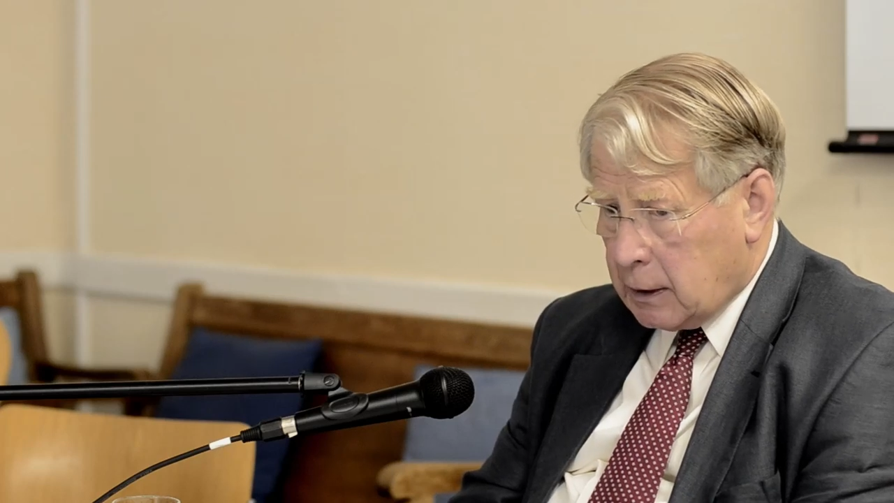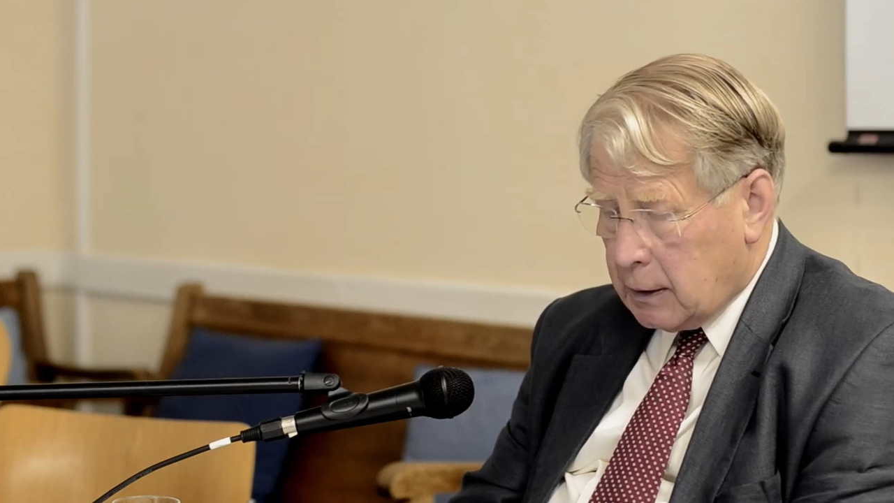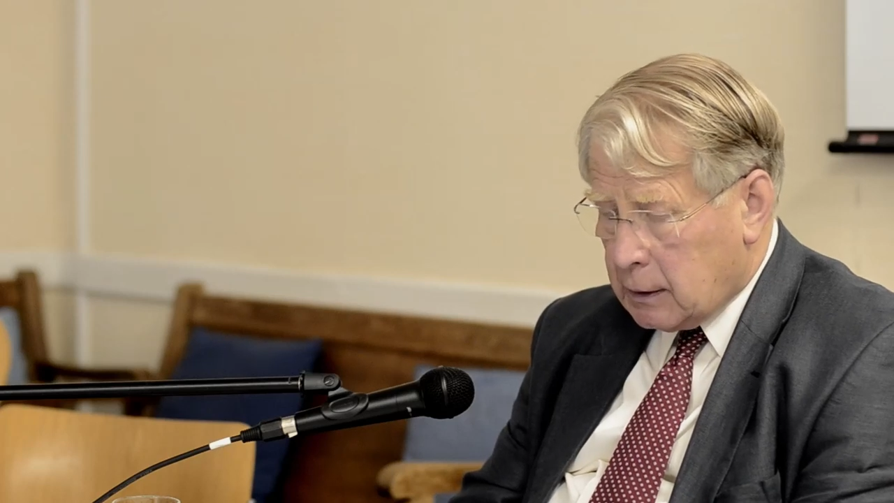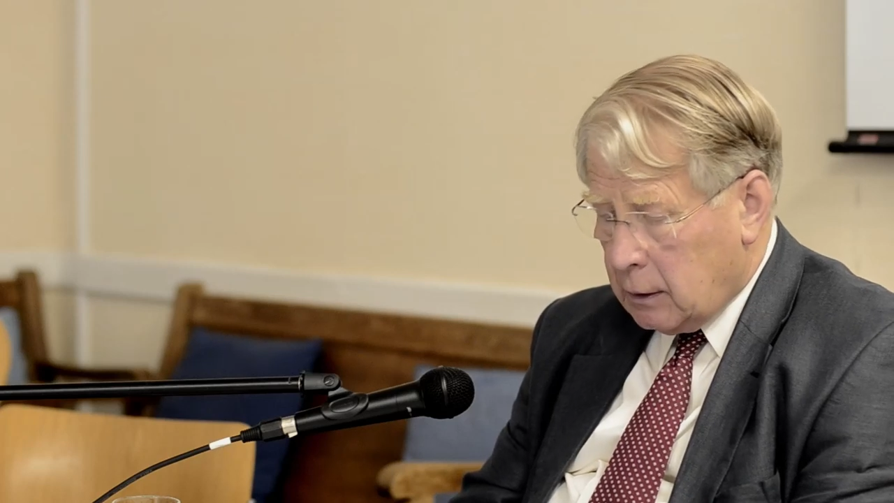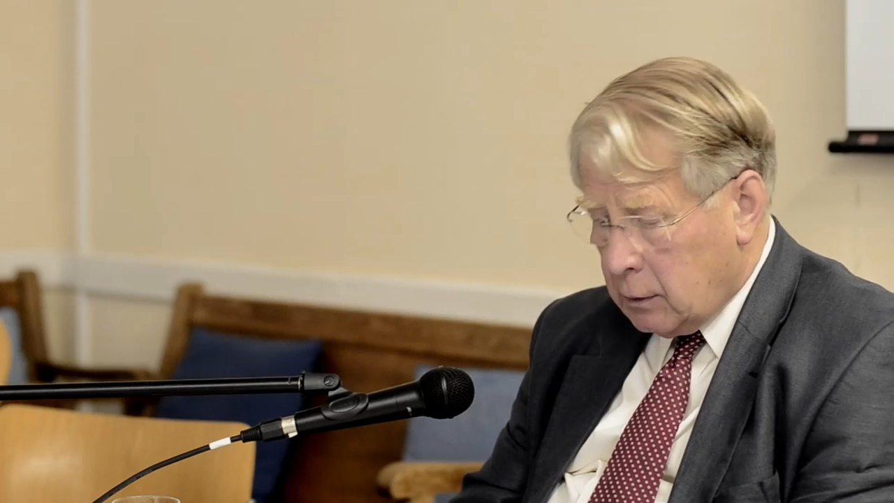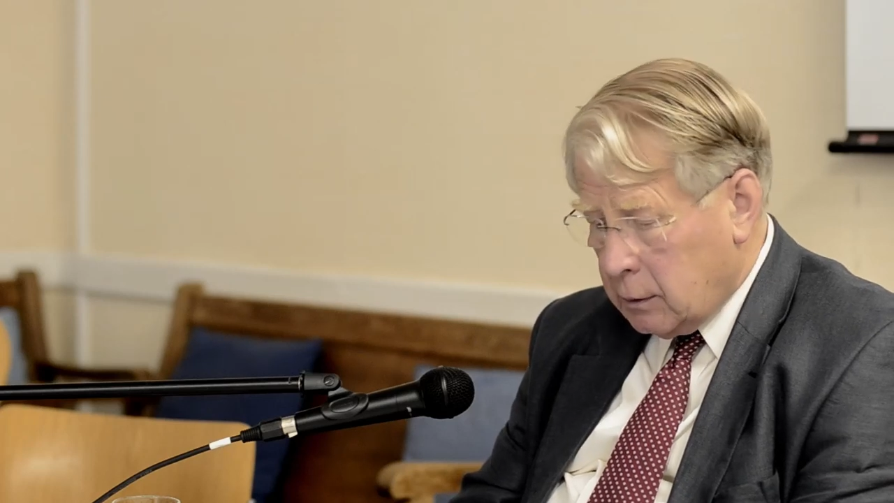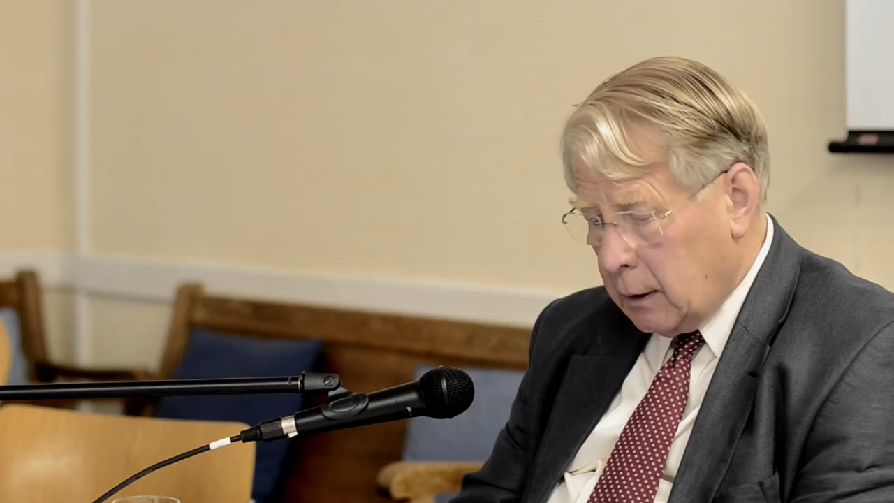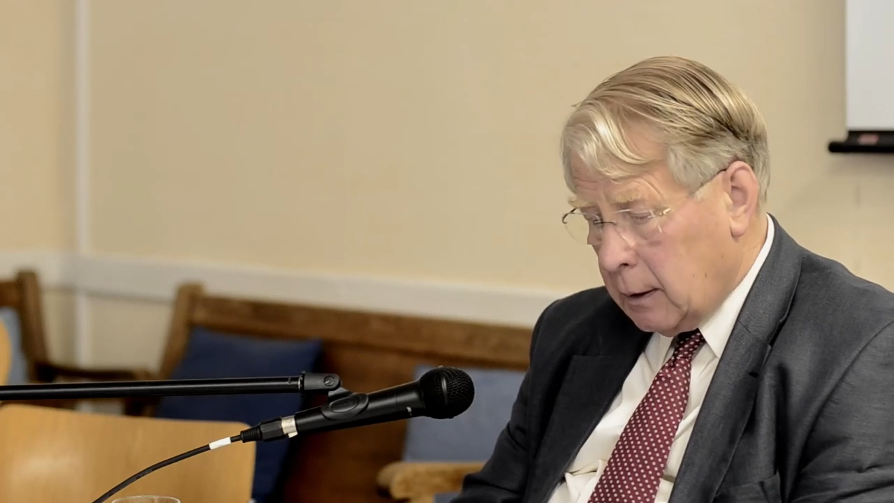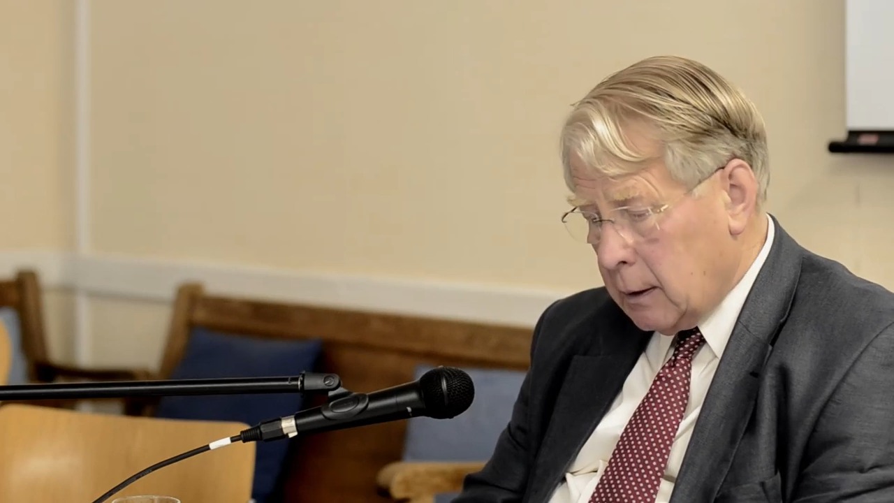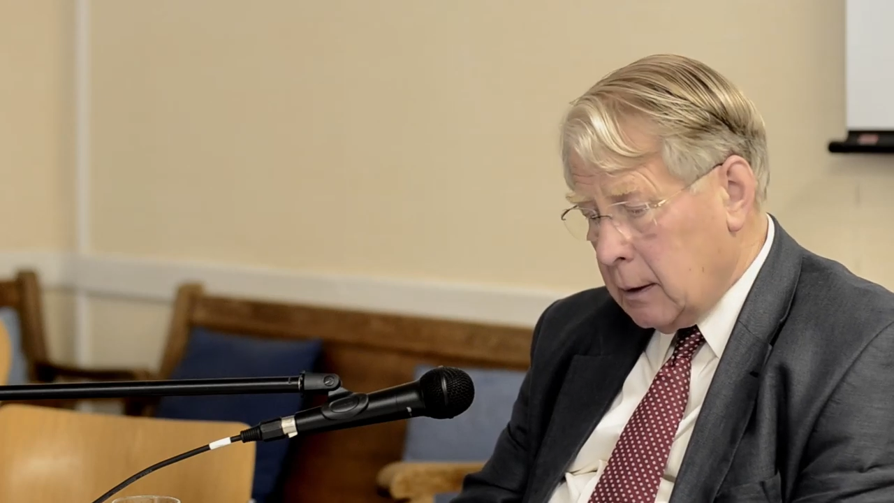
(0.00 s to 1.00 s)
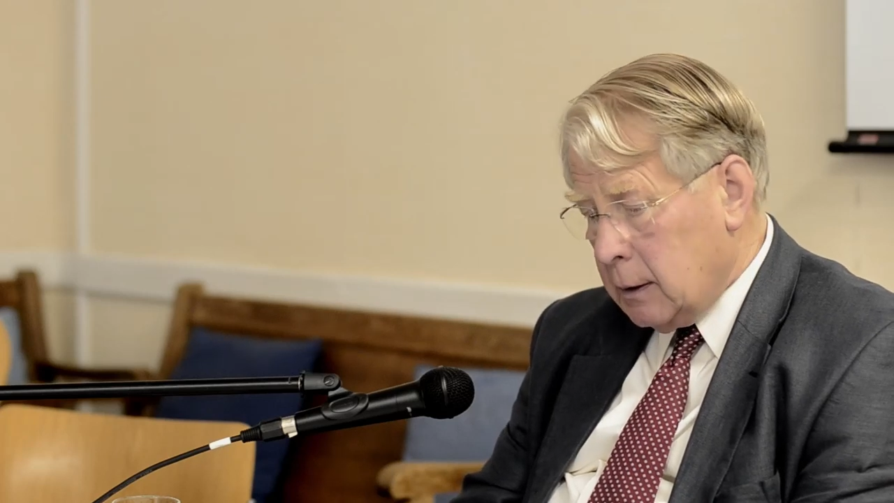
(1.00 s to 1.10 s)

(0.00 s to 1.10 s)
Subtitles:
Catalonia